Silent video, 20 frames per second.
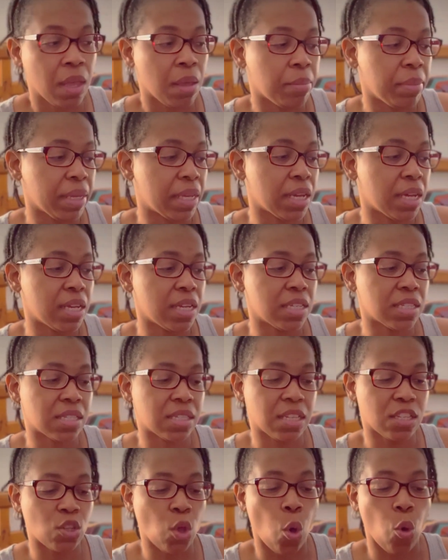because
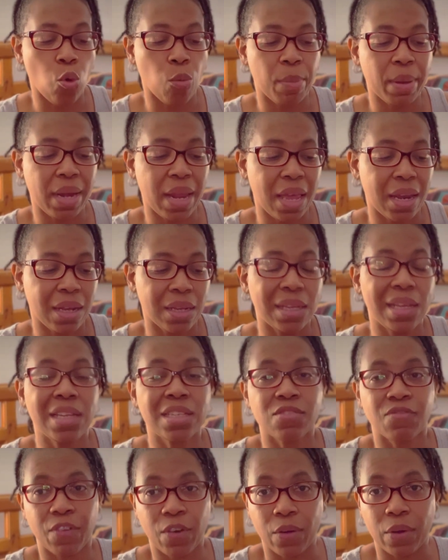this whole banana,
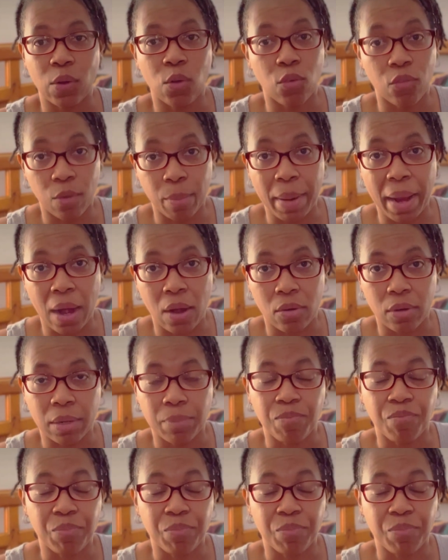it's very overpowering.